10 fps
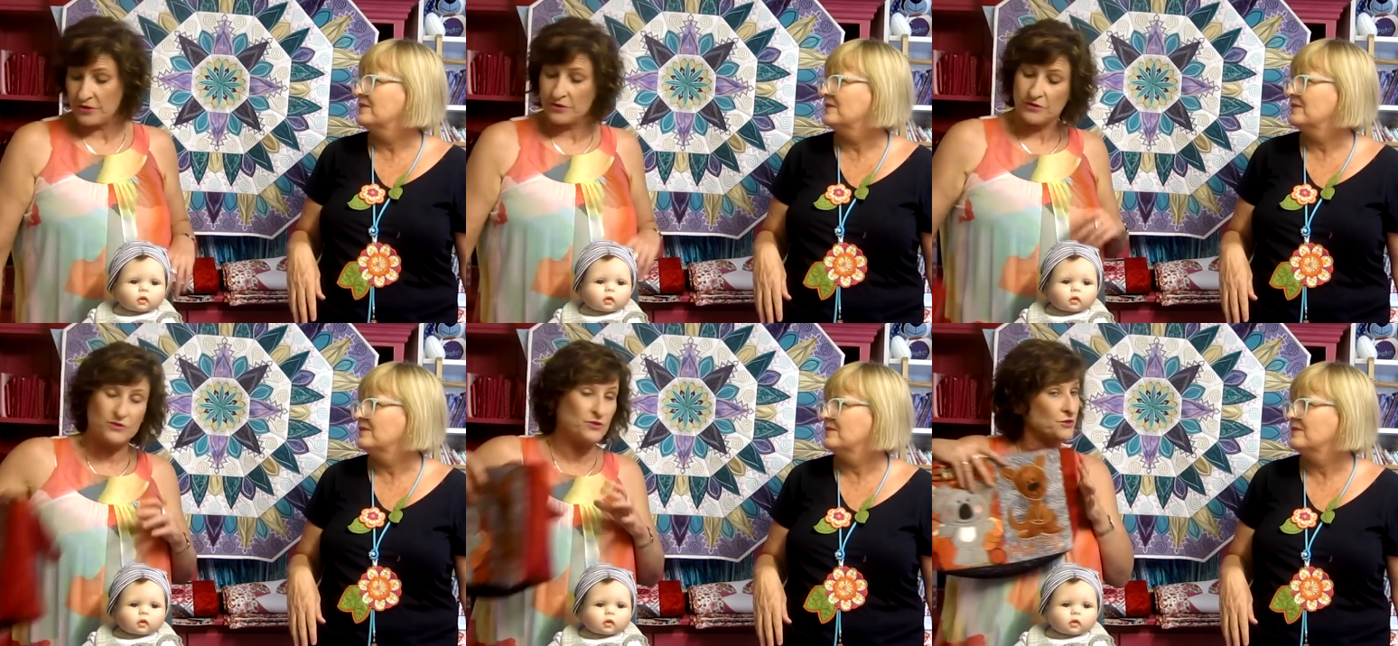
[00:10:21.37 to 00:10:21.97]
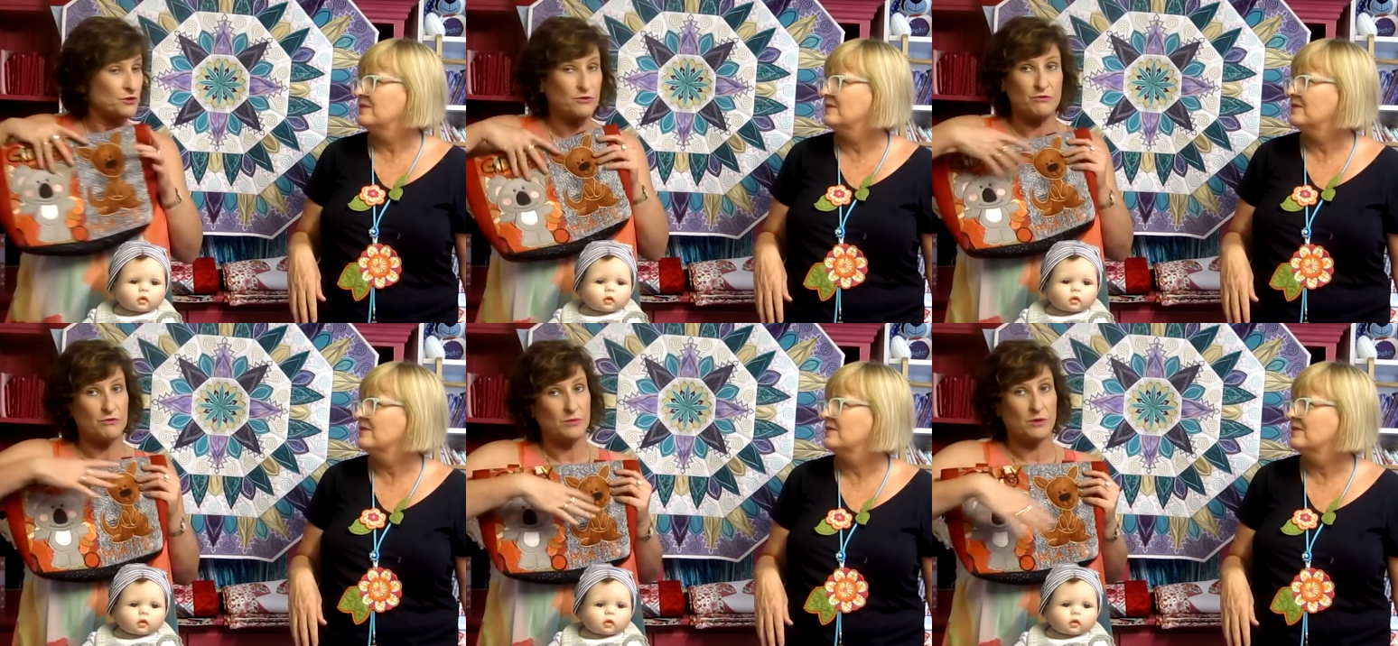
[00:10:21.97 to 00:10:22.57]
Speaker 1: you could use the two
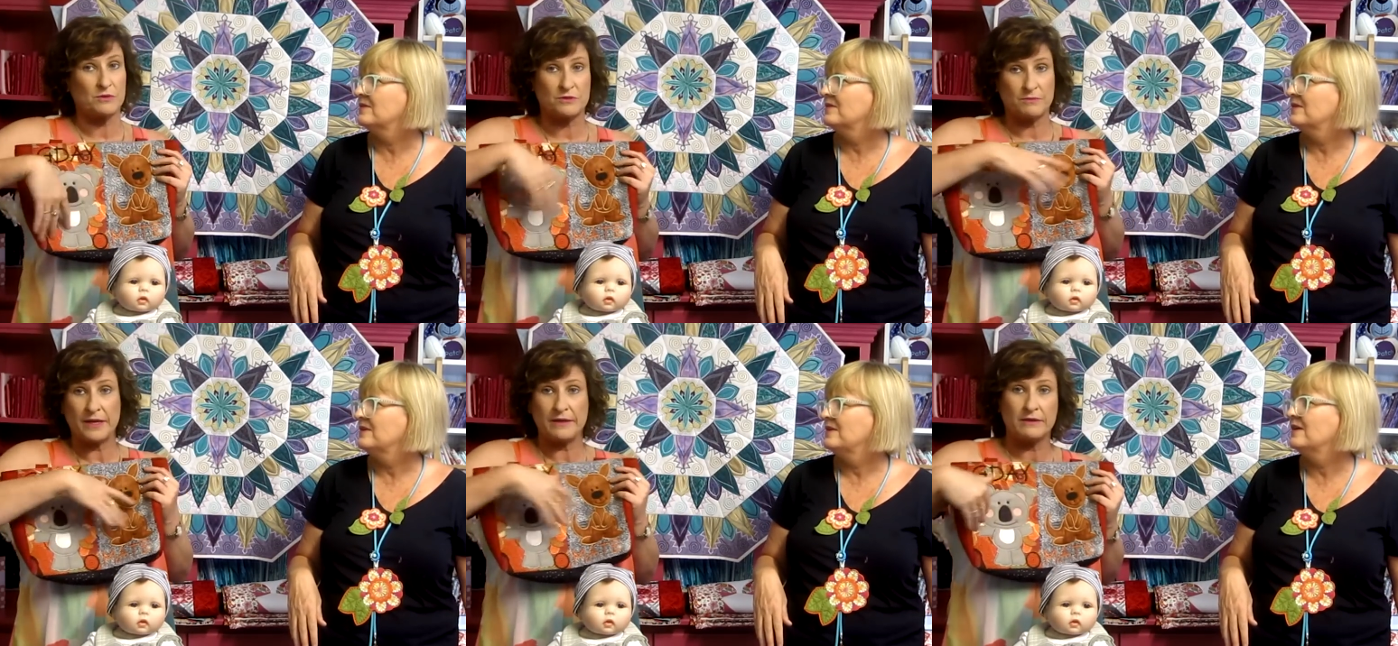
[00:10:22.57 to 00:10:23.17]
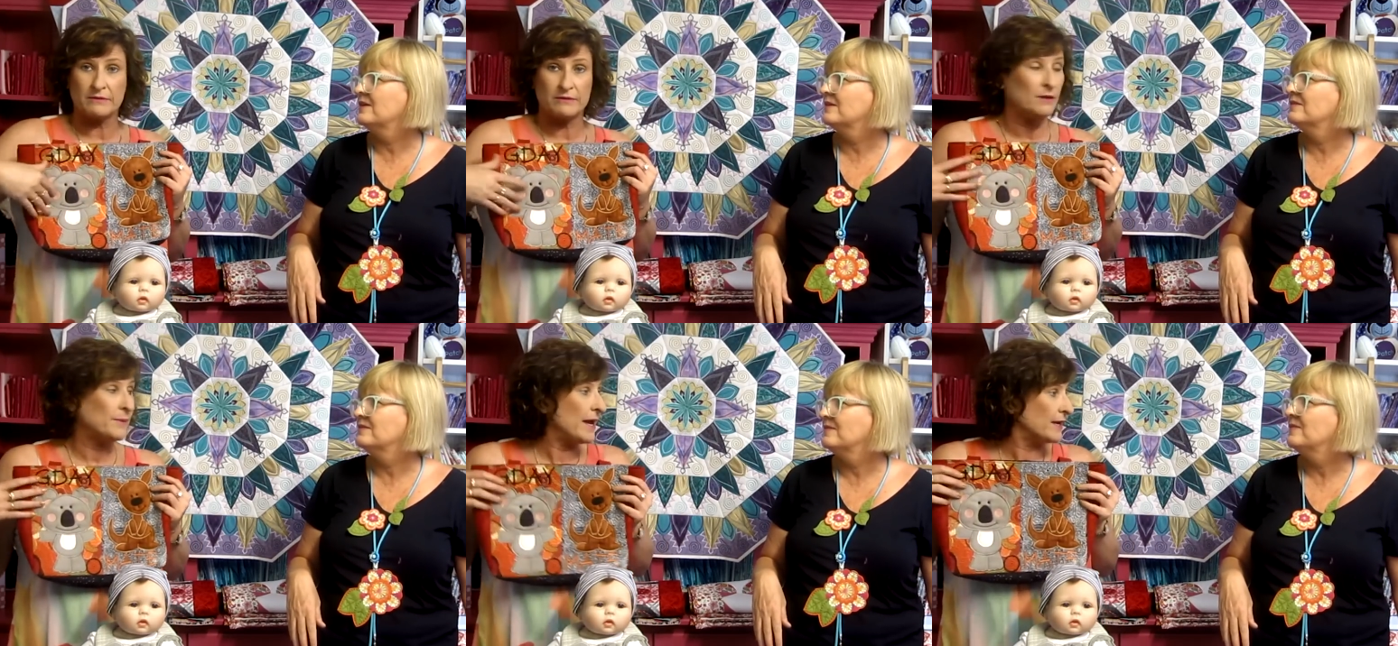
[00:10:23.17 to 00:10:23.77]
Crewel blocks to make yeah.
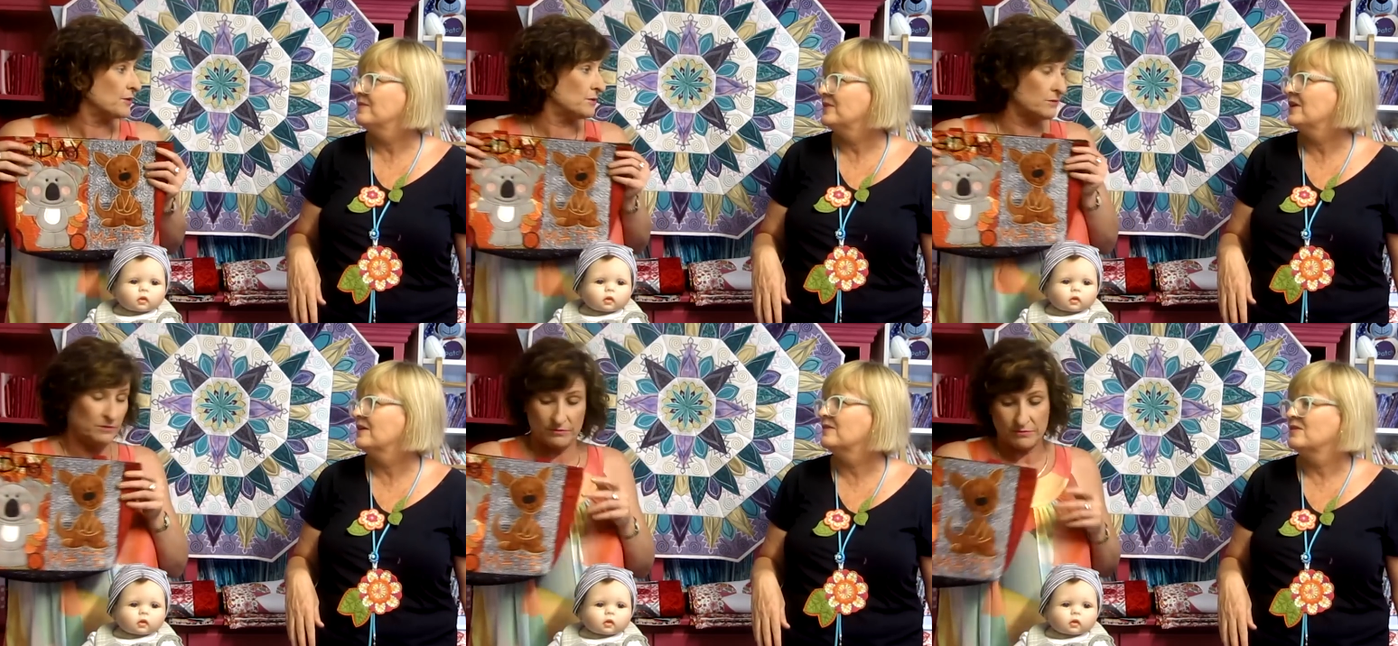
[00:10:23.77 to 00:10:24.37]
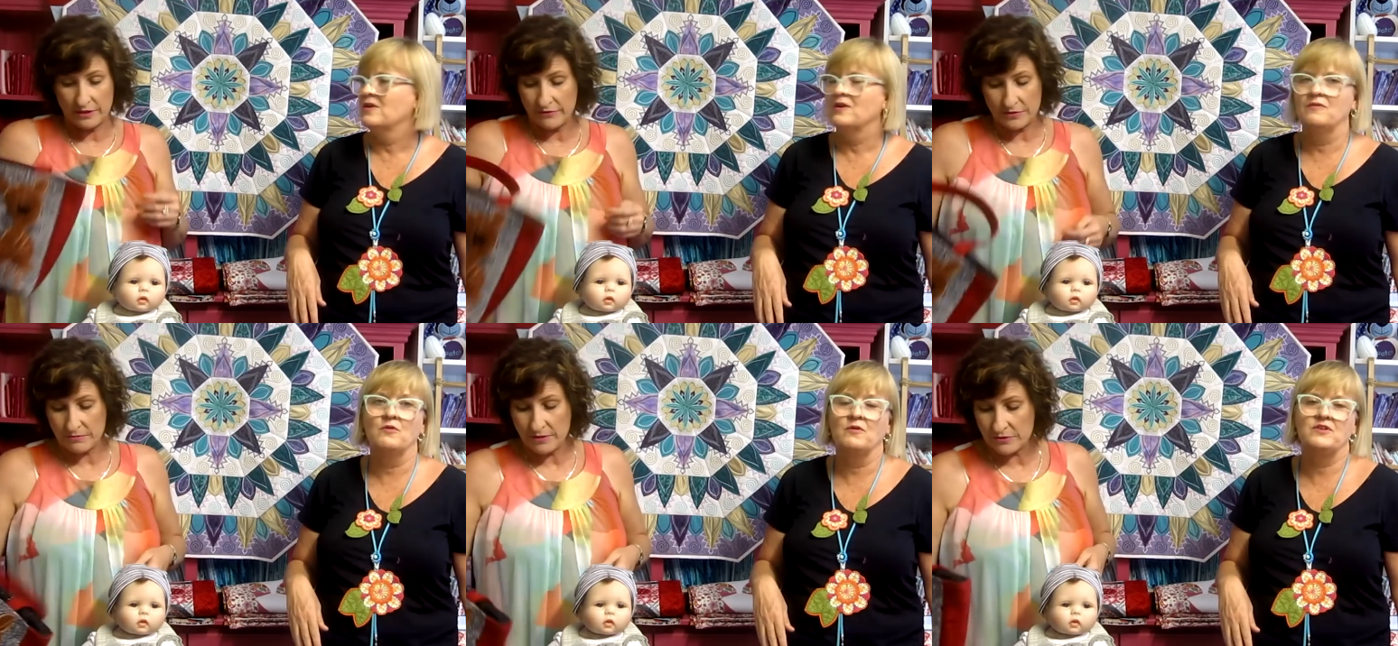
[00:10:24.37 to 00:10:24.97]
a bag
Speaker 2: or yeah.
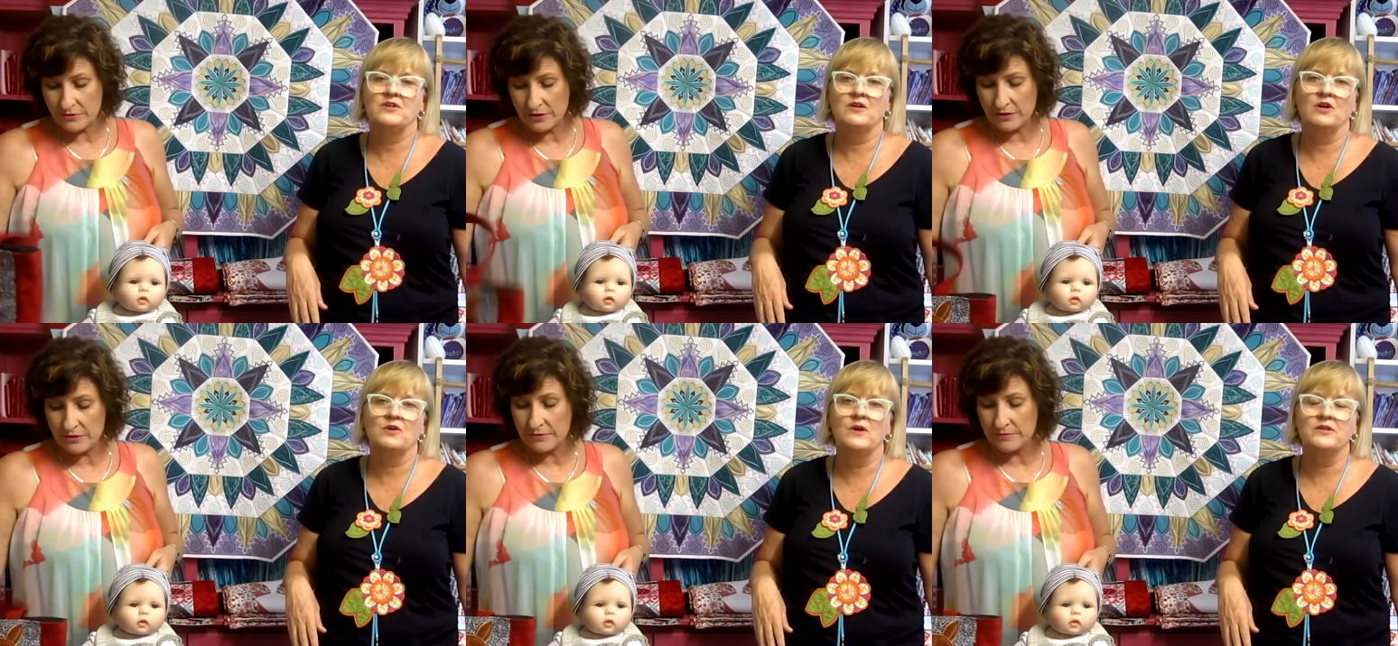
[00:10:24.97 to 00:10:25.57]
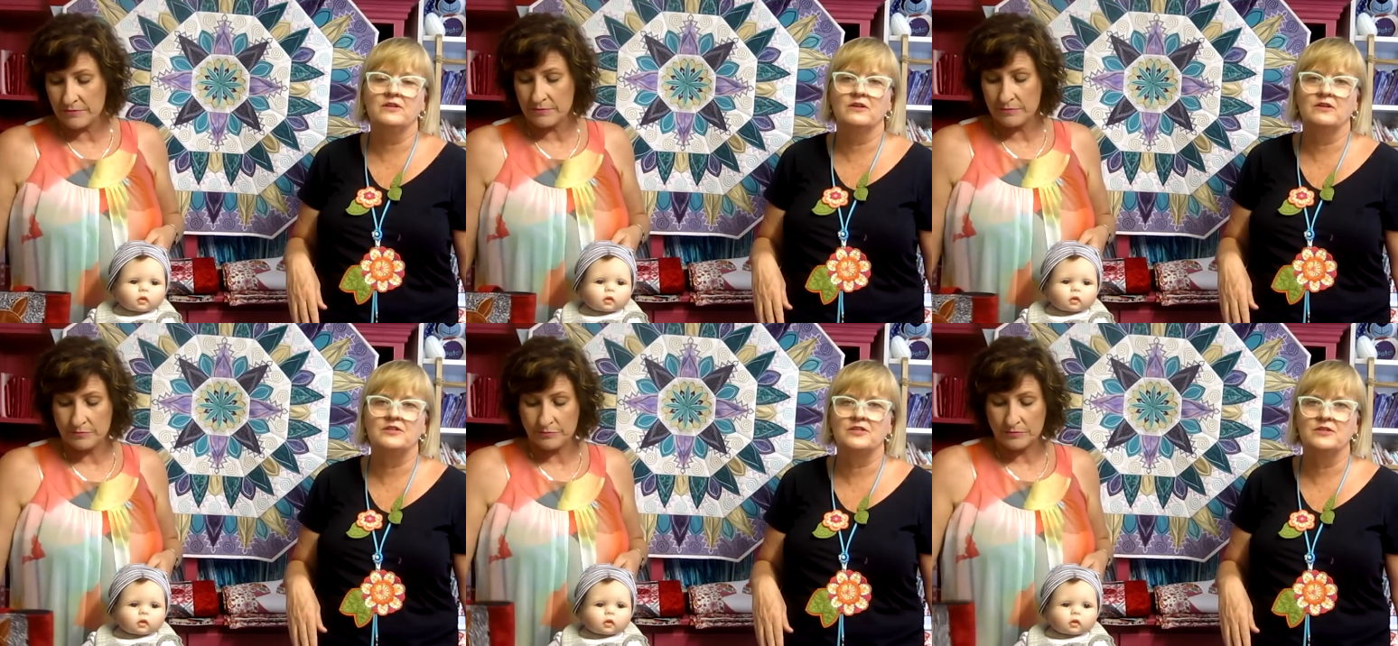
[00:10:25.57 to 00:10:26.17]
whatever. As or well, if you don't so. like one, you
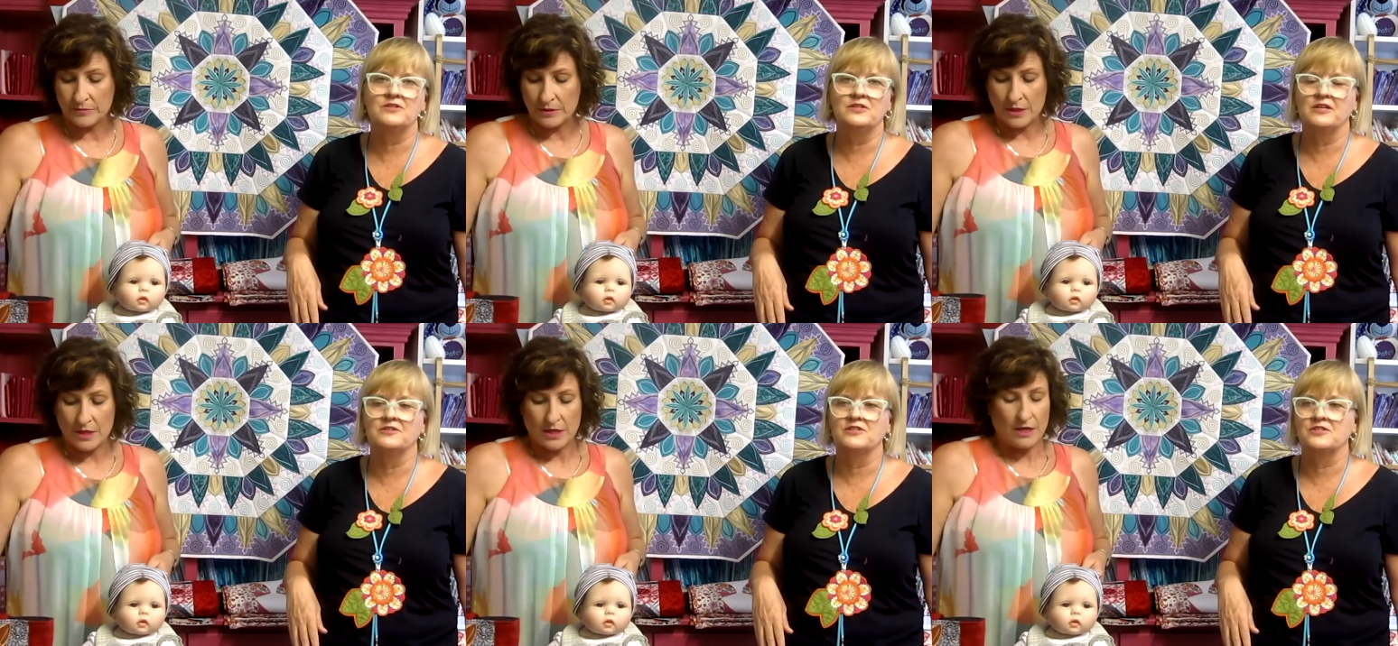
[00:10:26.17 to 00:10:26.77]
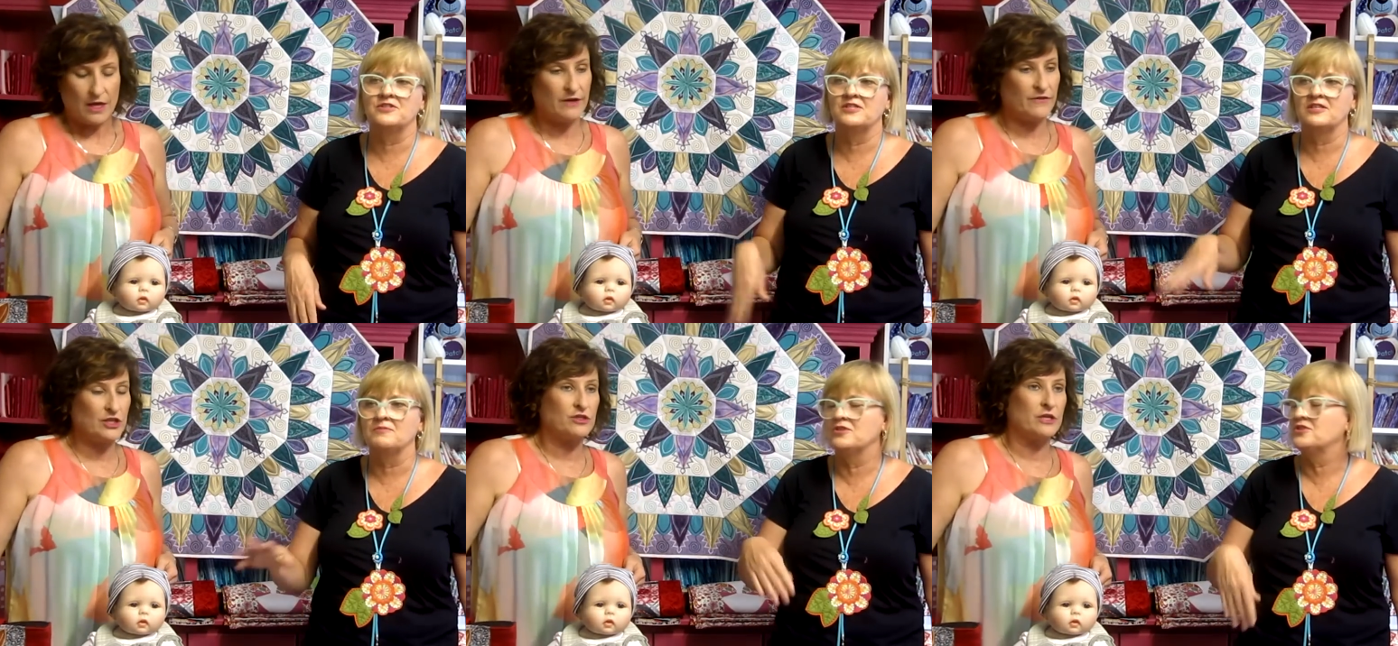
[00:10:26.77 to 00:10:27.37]
don't need to use it. You can just.
Speaker 1: And
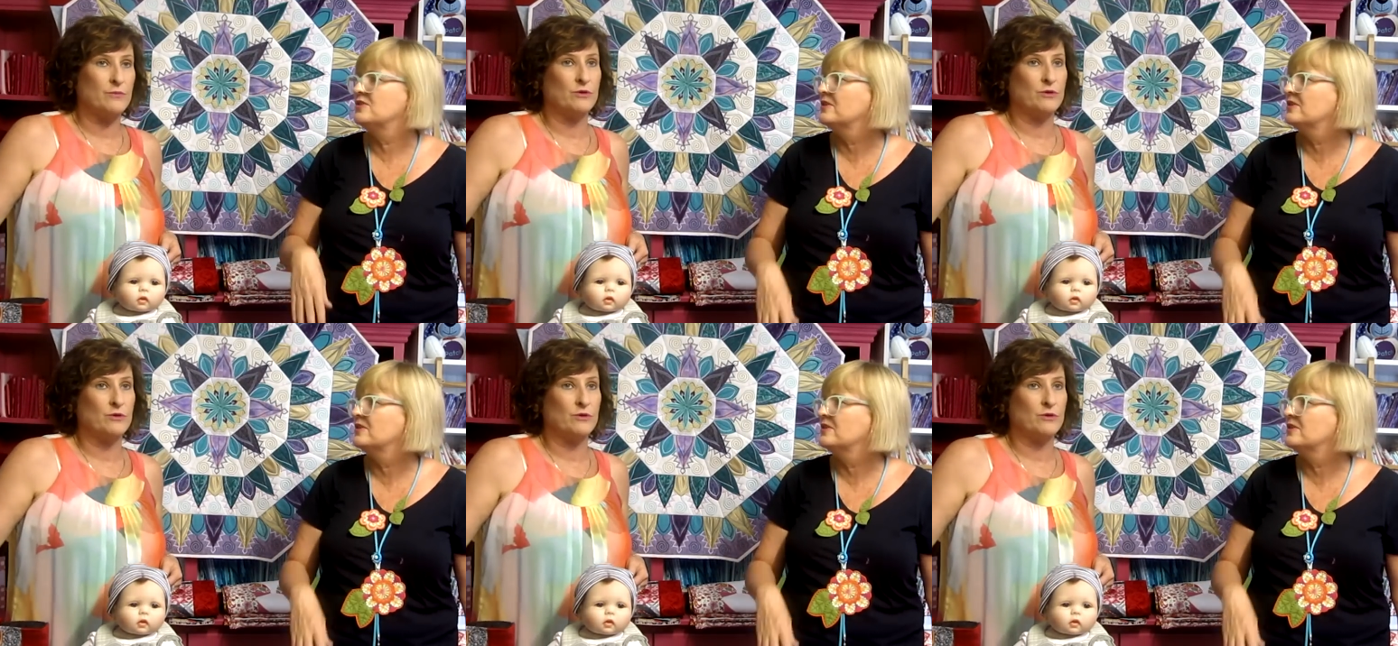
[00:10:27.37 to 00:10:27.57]
eventually,